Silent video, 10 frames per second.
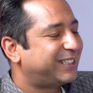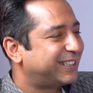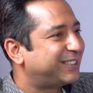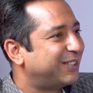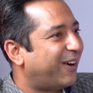it
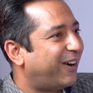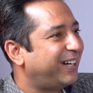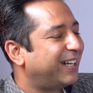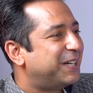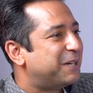is
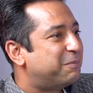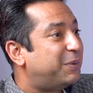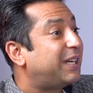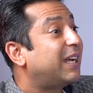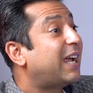not.
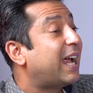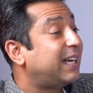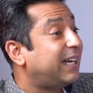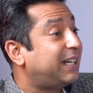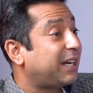
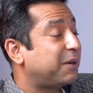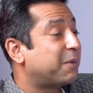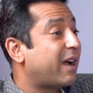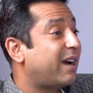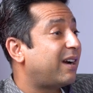And it
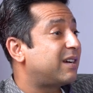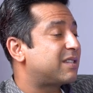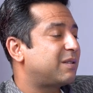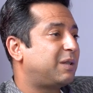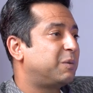
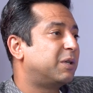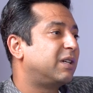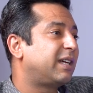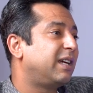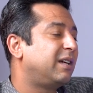requires
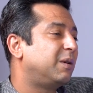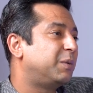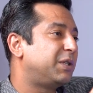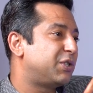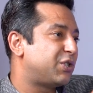working
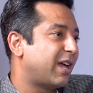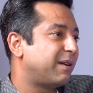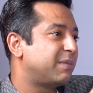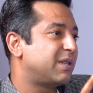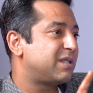with the
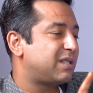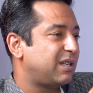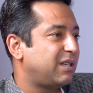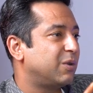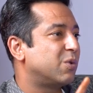chairman,
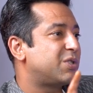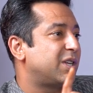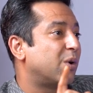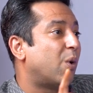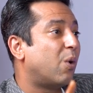CEOs,
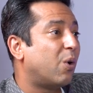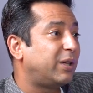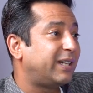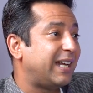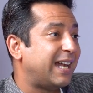and all
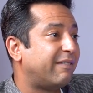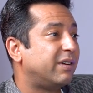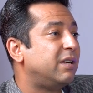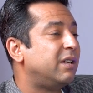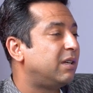the
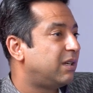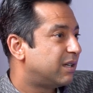11